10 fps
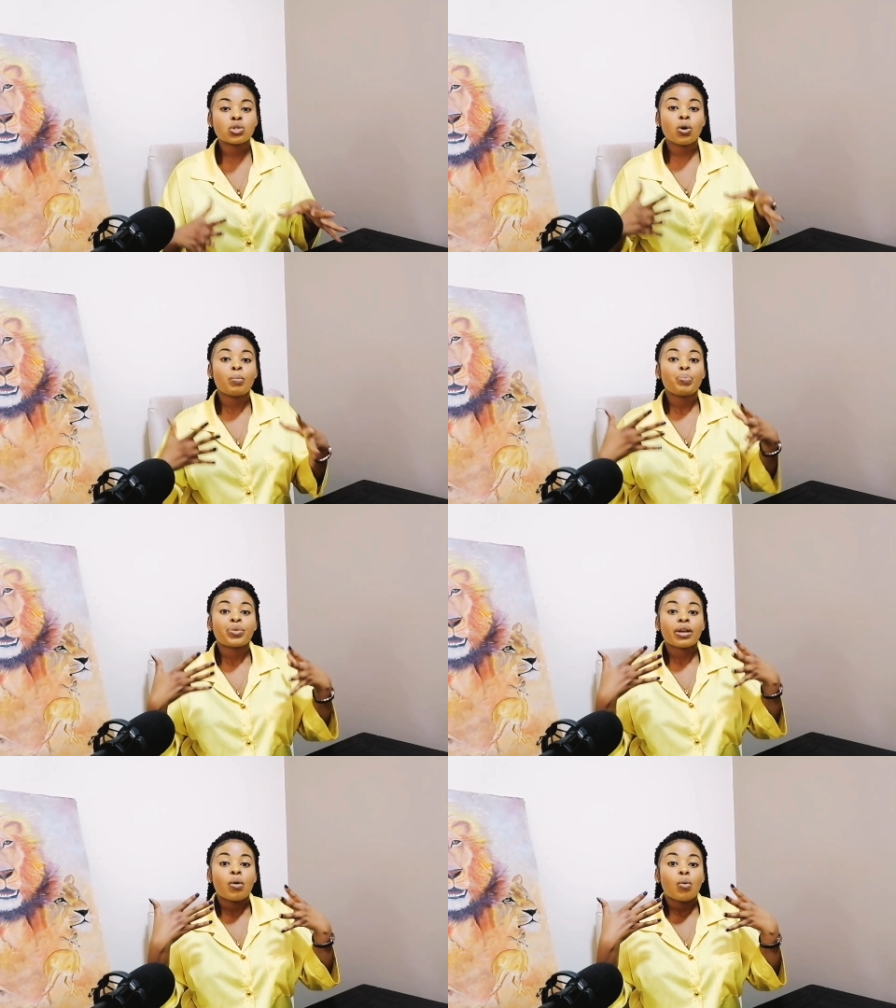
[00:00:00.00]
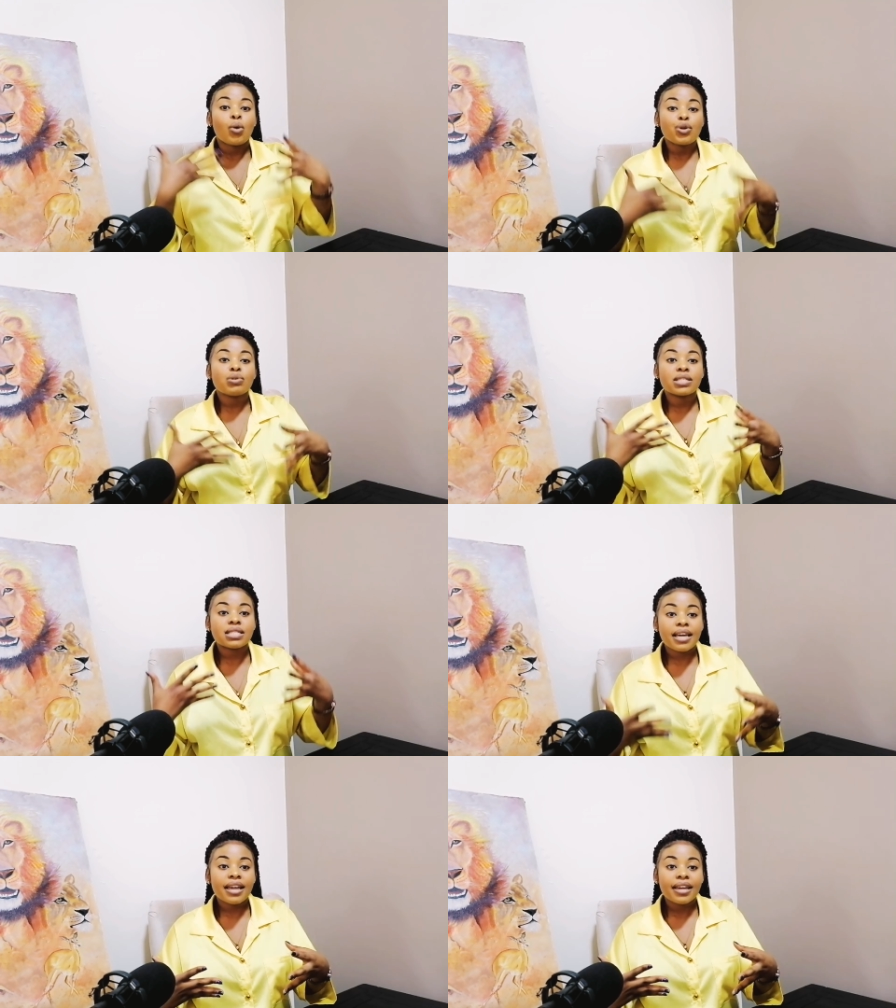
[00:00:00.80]
So when we
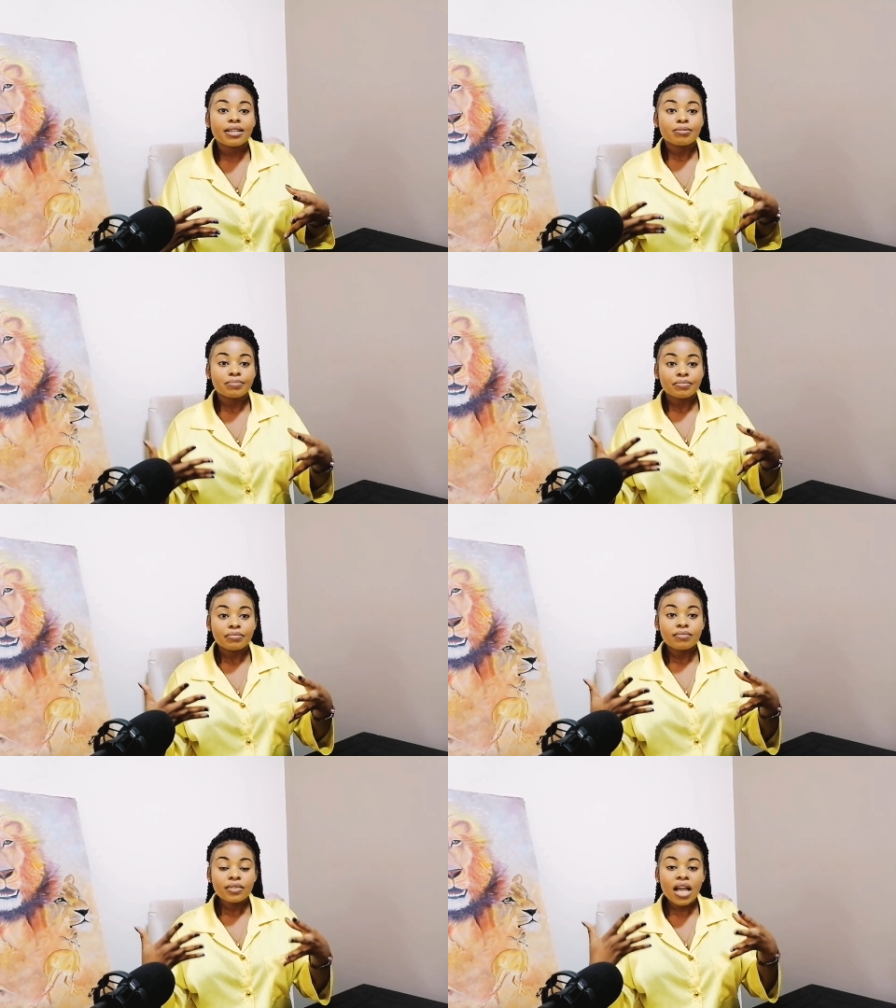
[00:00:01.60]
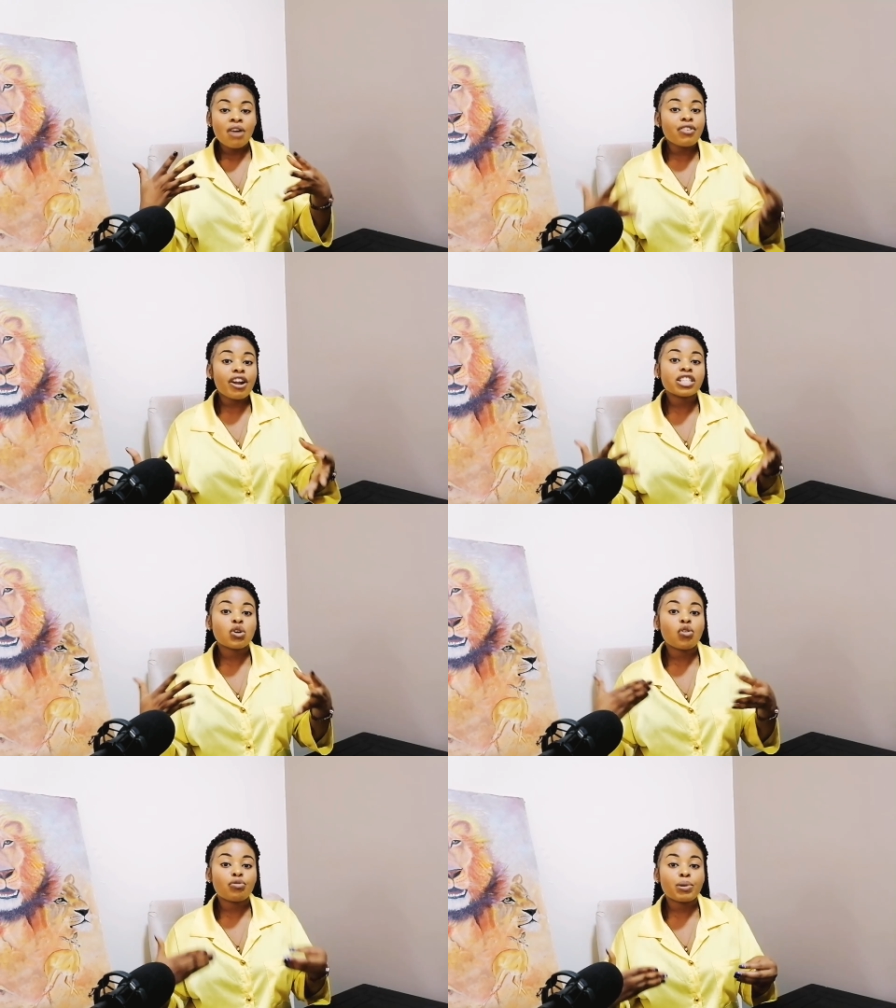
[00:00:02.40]
say a variety
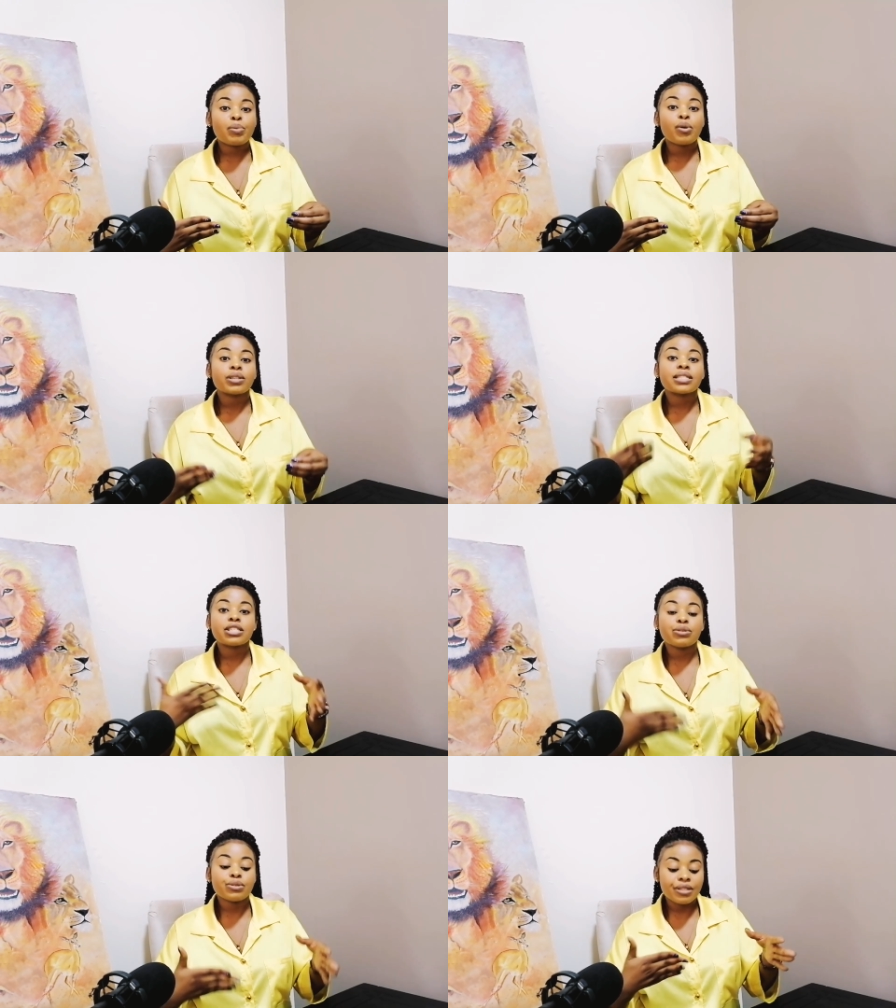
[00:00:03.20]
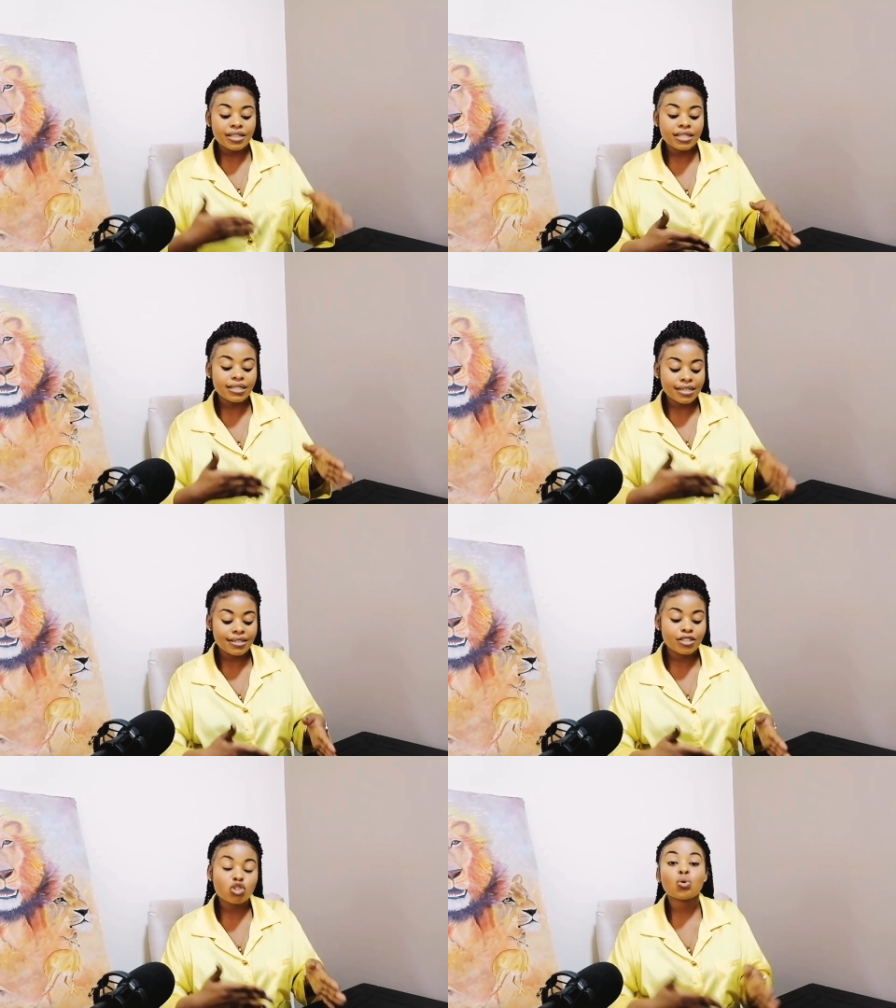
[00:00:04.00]
of people, still this
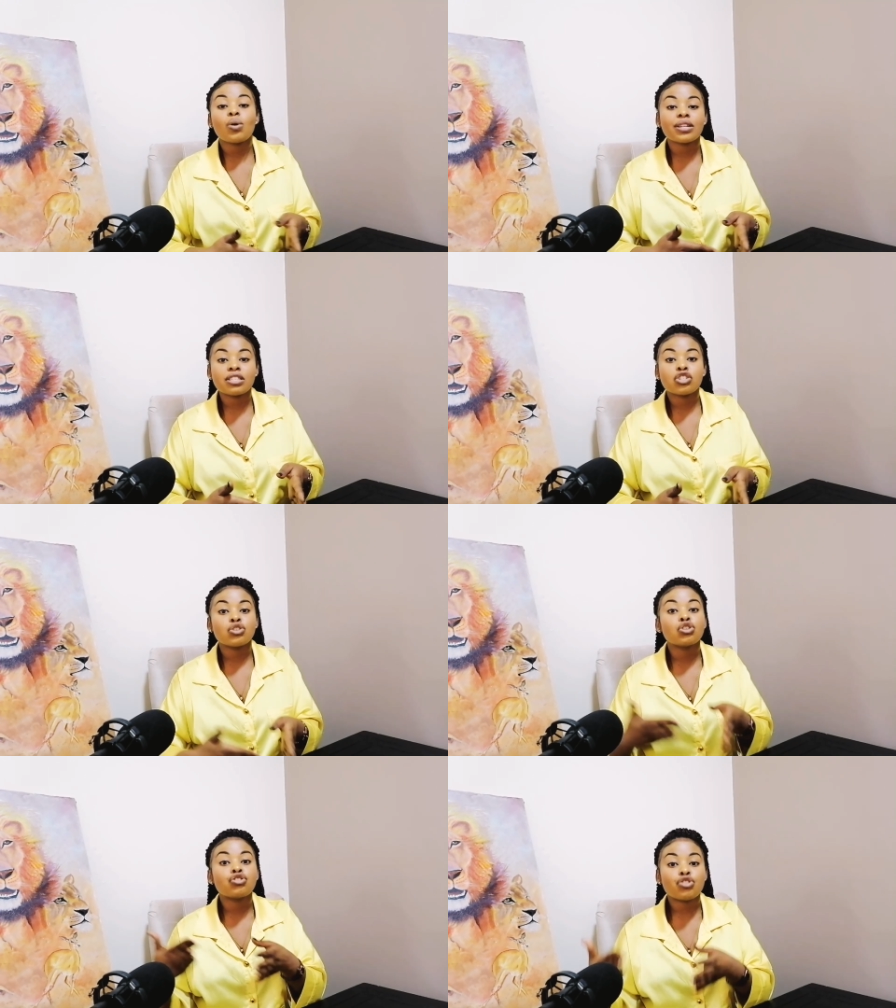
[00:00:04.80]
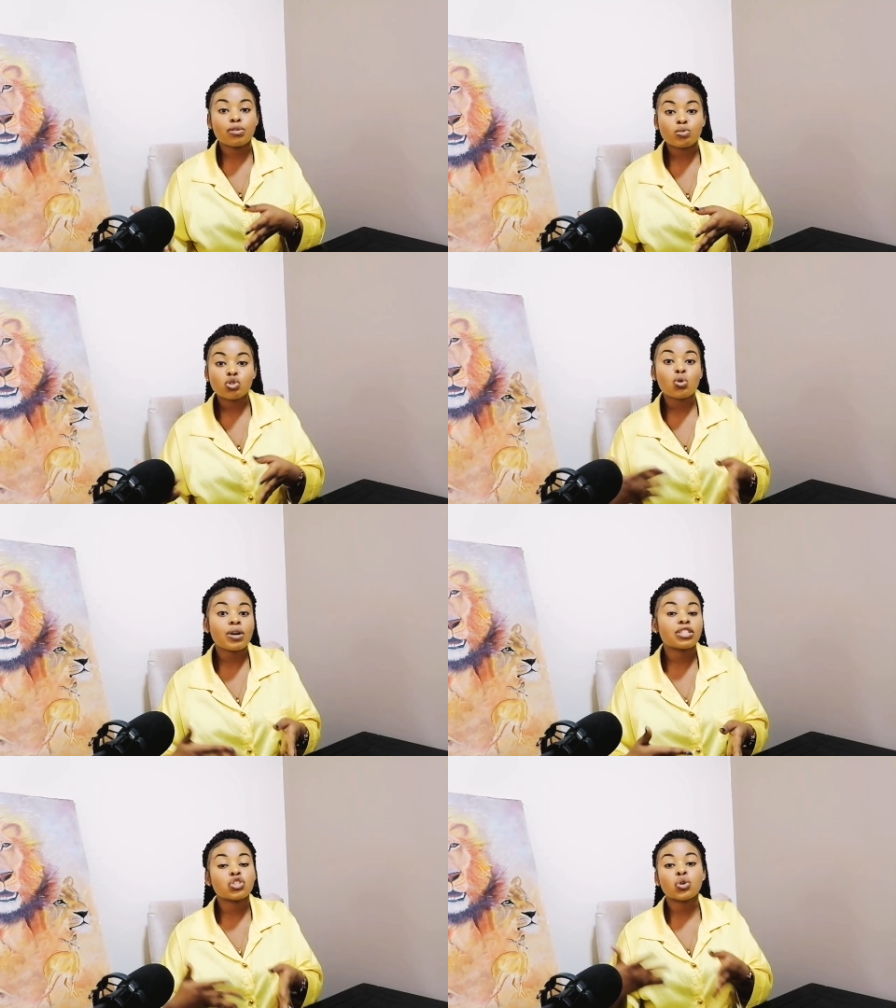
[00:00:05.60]
is towards your dreams,
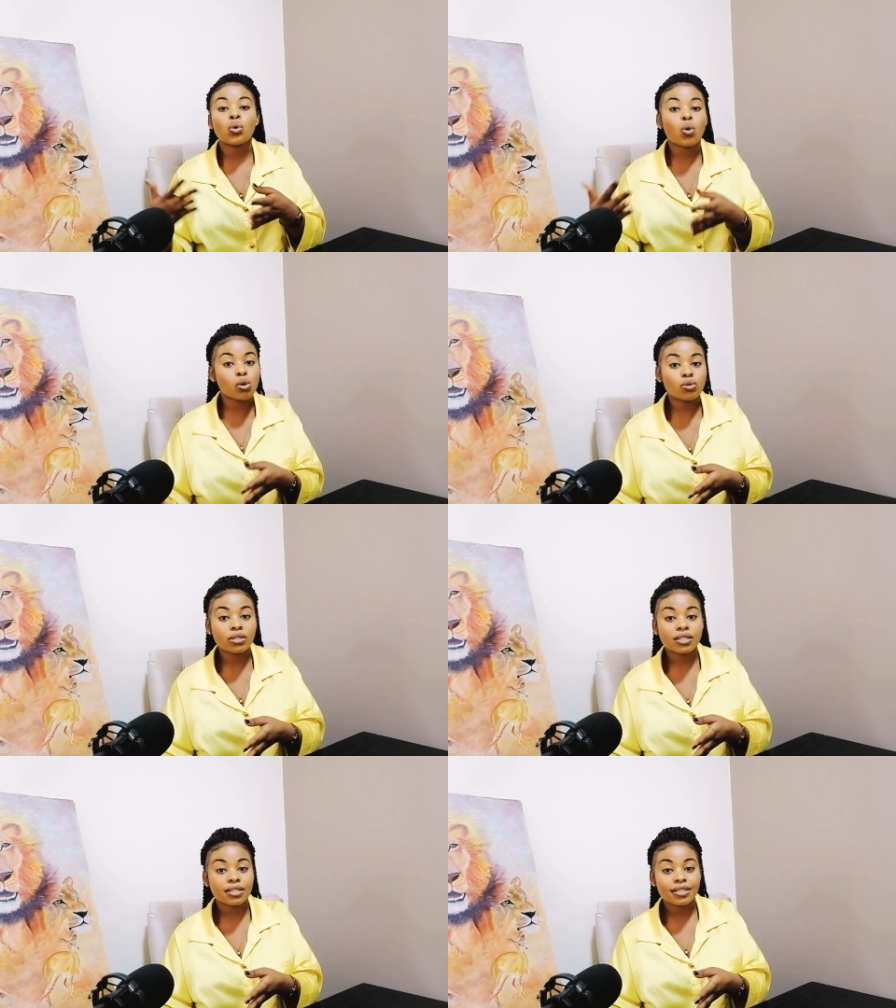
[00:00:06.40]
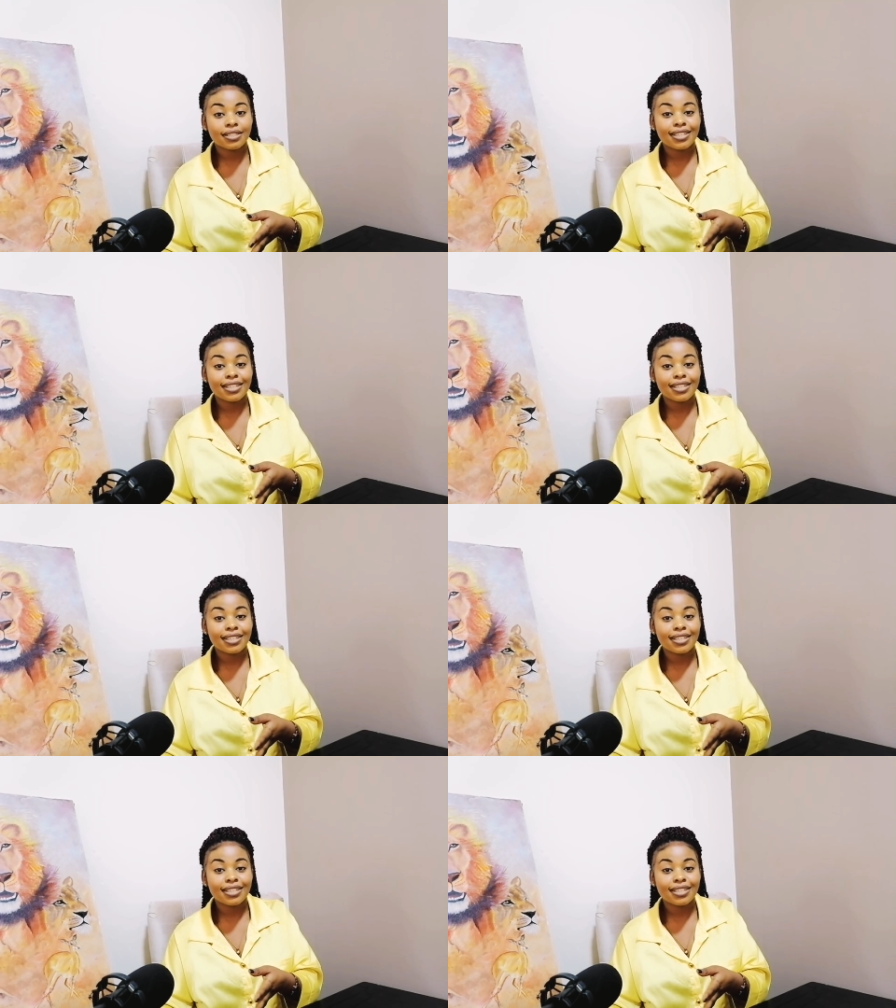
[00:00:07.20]
towards your goals.